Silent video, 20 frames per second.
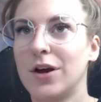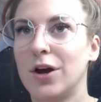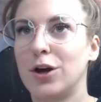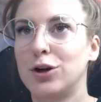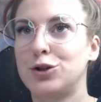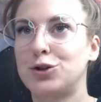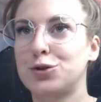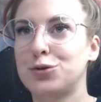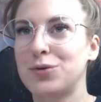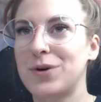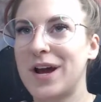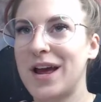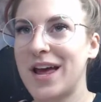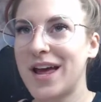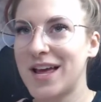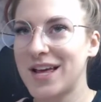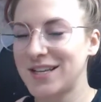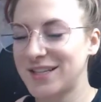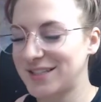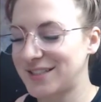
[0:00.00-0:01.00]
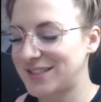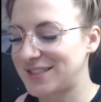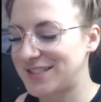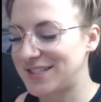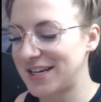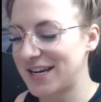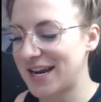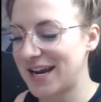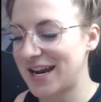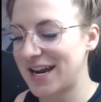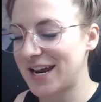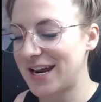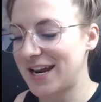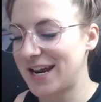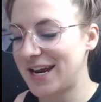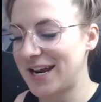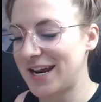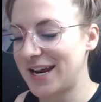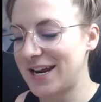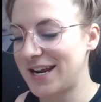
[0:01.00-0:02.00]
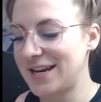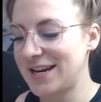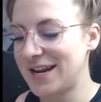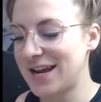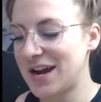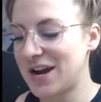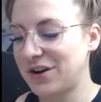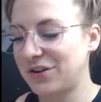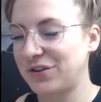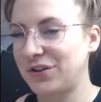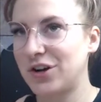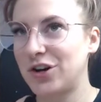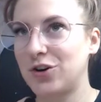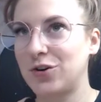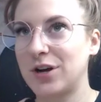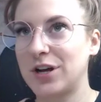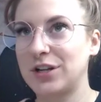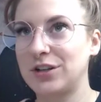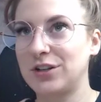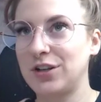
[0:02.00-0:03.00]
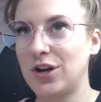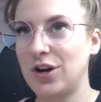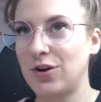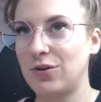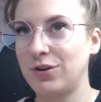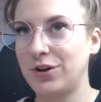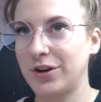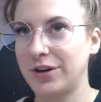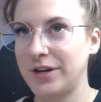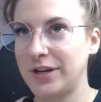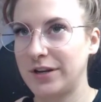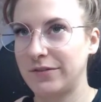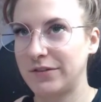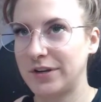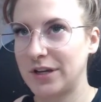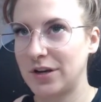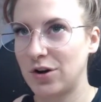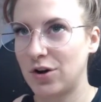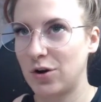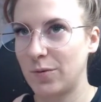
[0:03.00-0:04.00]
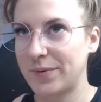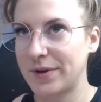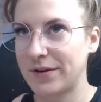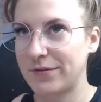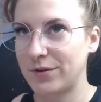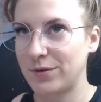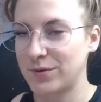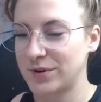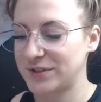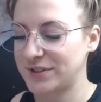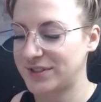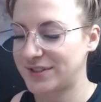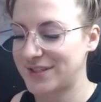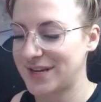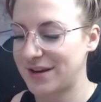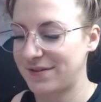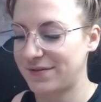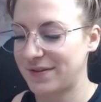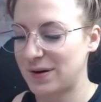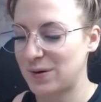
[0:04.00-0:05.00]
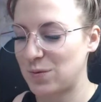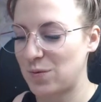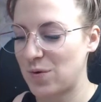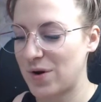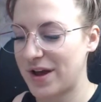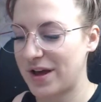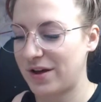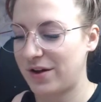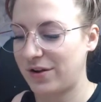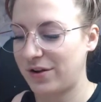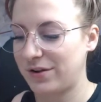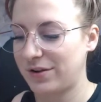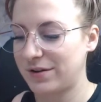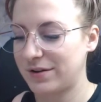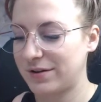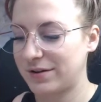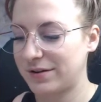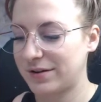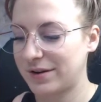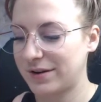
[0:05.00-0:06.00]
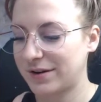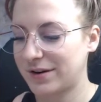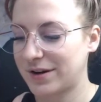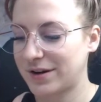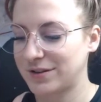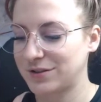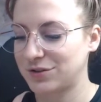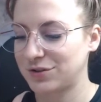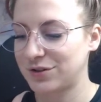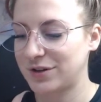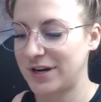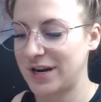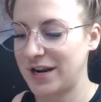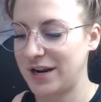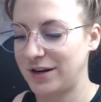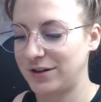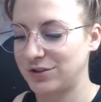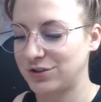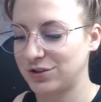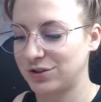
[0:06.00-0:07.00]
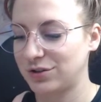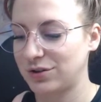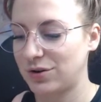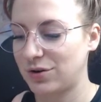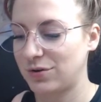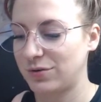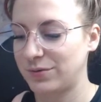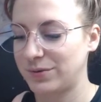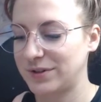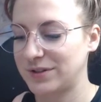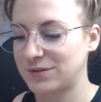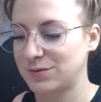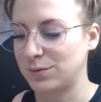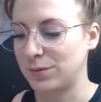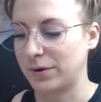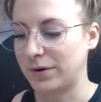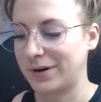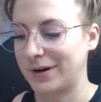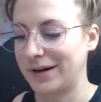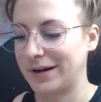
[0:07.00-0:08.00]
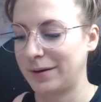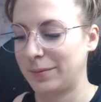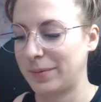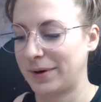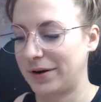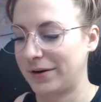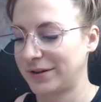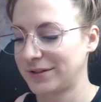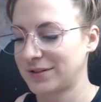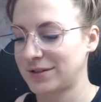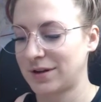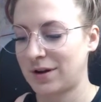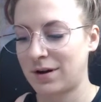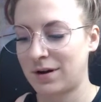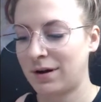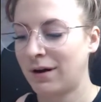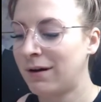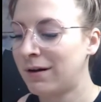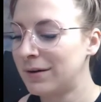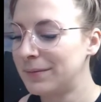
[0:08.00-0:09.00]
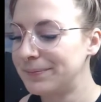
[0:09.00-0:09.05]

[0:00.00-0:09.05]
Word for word: Dresden. Hello, hello. Good evening. Hope everyone's safe and well, because you're an angel, always worrying about us all.